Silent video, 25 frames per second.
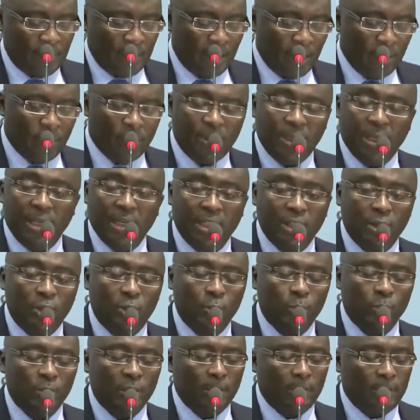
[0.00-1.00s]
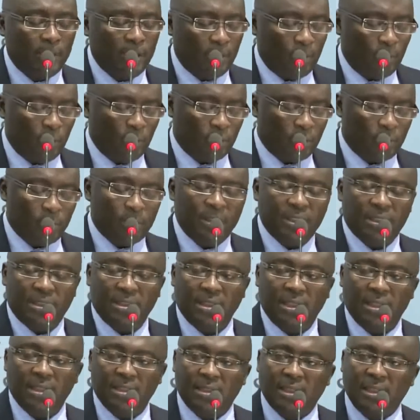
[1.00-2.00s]
and really do the people's
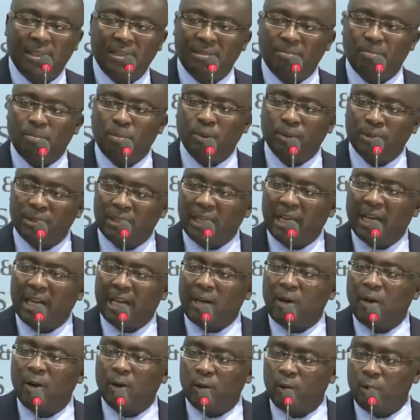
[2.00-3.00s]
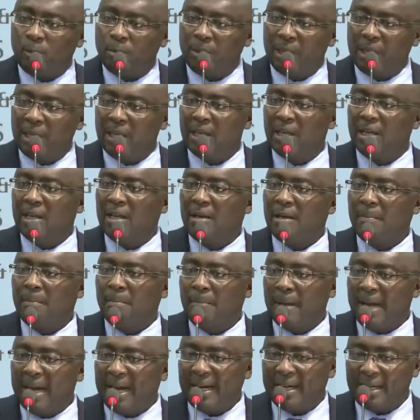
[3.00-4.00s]
business and put the economy
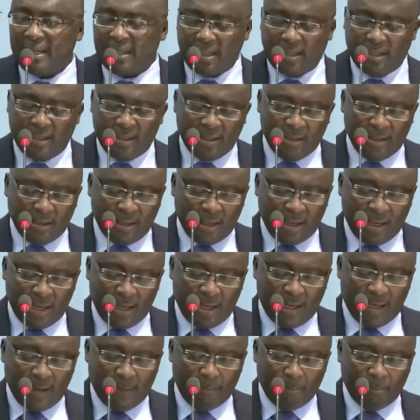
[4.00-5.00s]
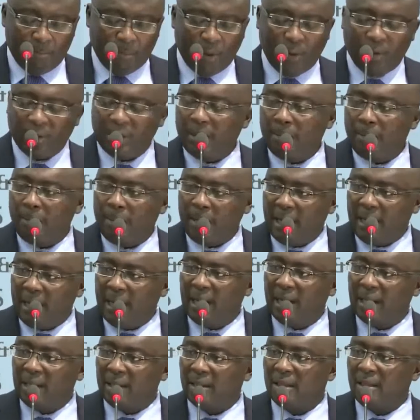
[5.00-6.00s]
back on a
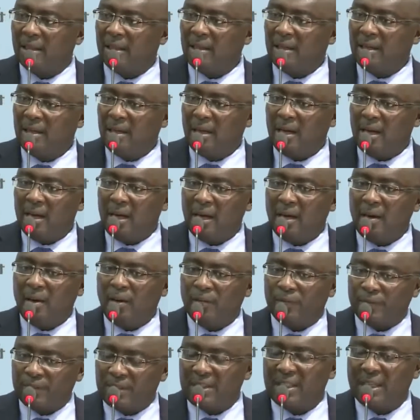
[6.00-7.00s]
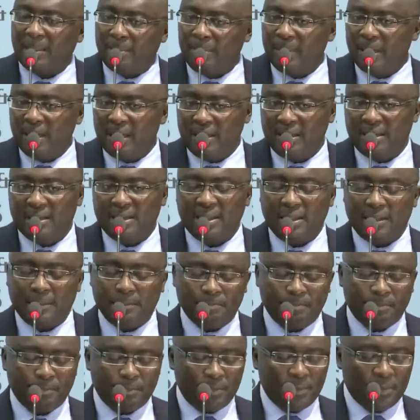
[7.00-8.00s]
path of stability.
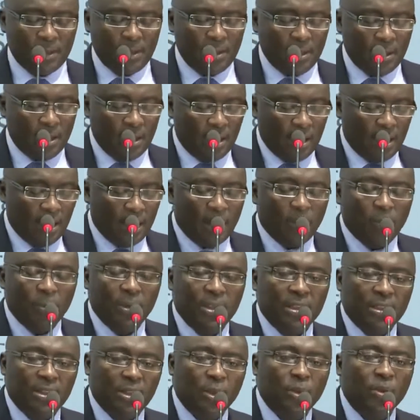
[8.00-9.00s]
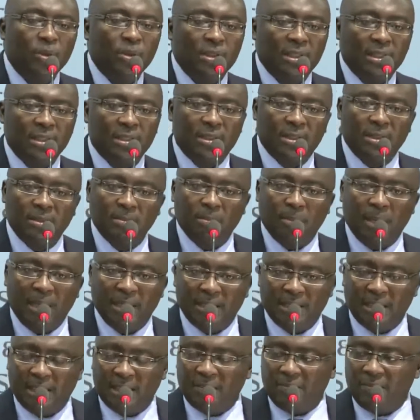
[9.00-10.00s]
We took this
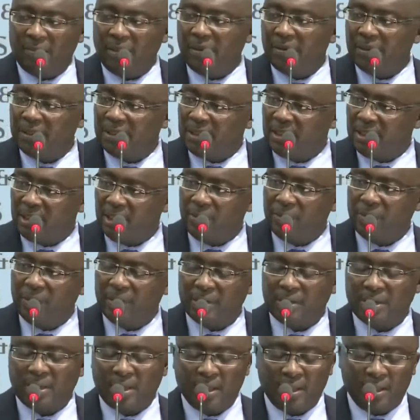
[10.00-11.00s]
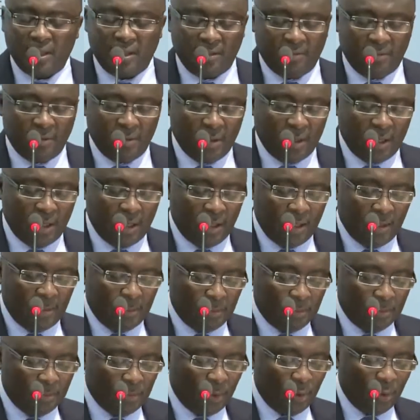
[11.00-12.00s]
mandate very seriously.
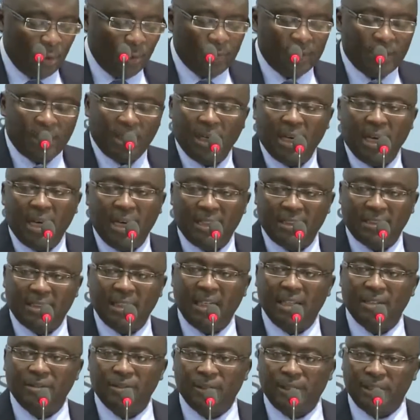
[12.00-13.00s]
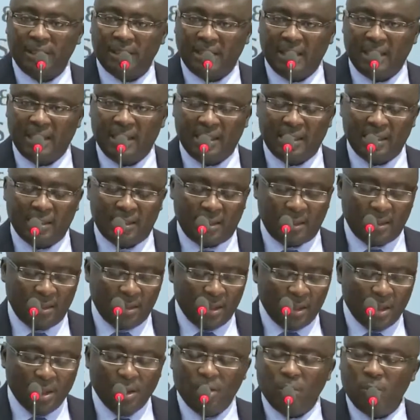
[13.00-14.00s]
Over the last 100 days,
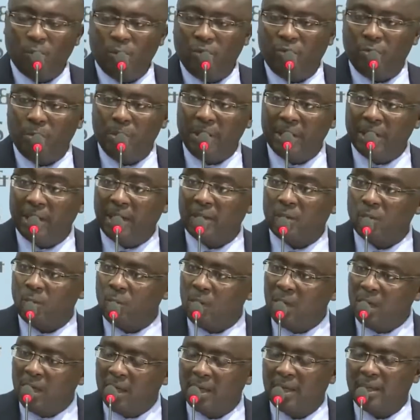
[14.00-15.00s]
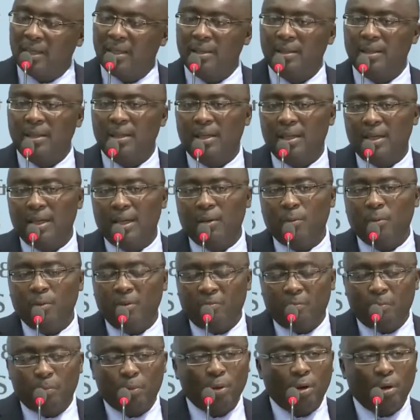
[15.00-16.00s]
we've been at work.
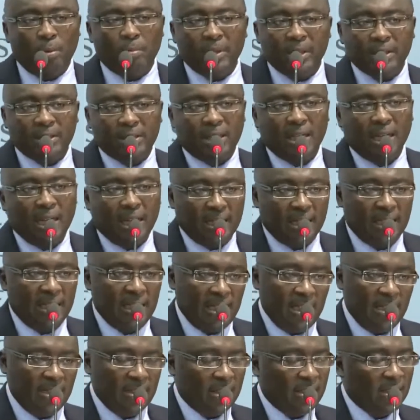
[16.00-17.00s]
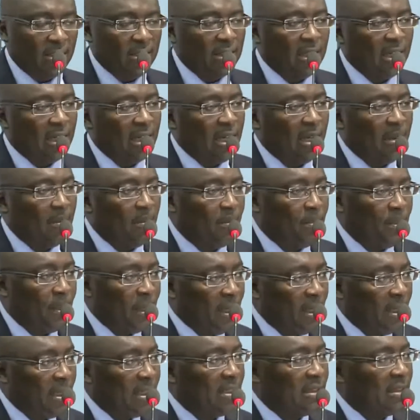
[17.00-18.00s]
We've promised Ghanaians in the
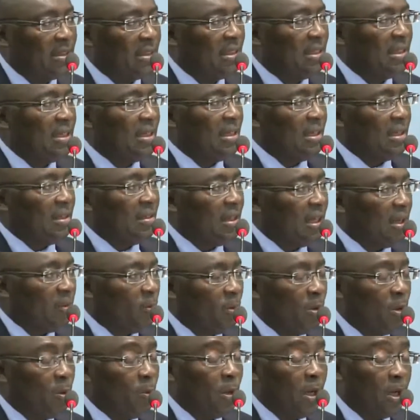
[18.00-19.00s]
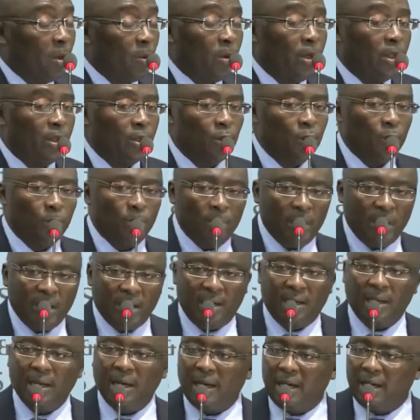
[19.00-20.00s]
campaign that we were going to
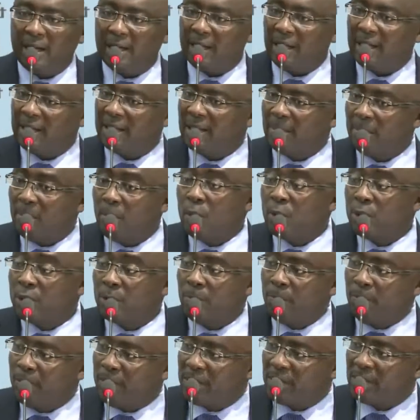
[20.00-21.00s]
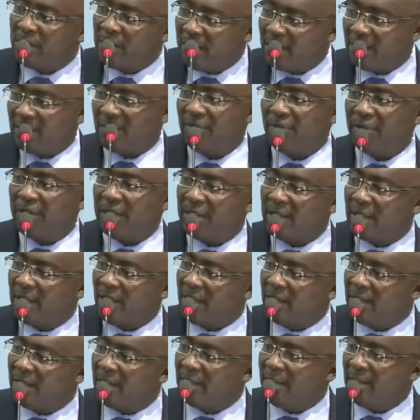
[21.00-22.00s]
make Ghana the most
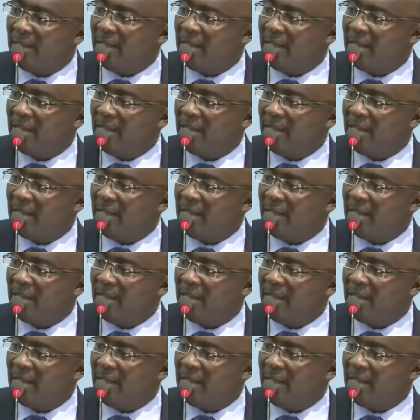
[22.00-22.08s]
business-friendly